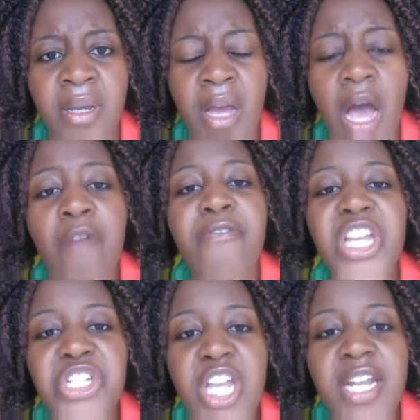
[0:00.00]
A
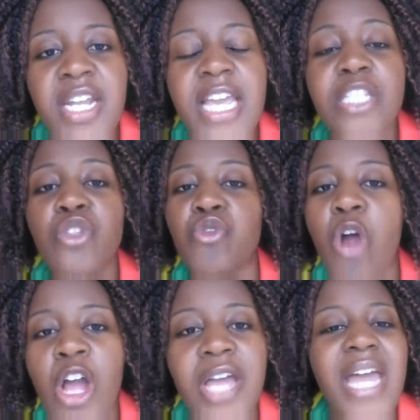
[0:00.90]
vision is
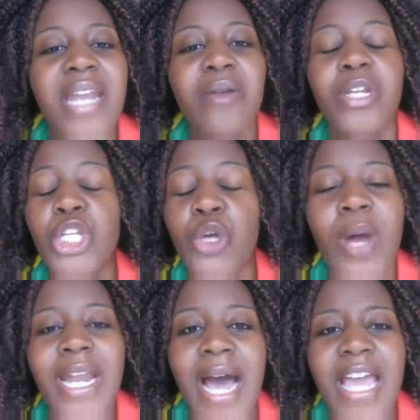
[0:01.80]
stronger than you
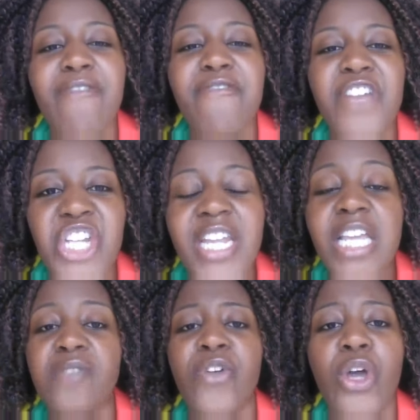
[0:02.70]
and I. A vision is
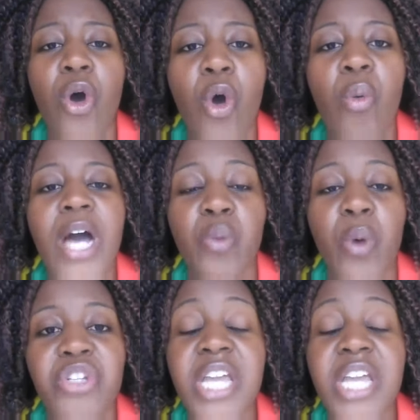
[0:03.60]
for the whole wide world.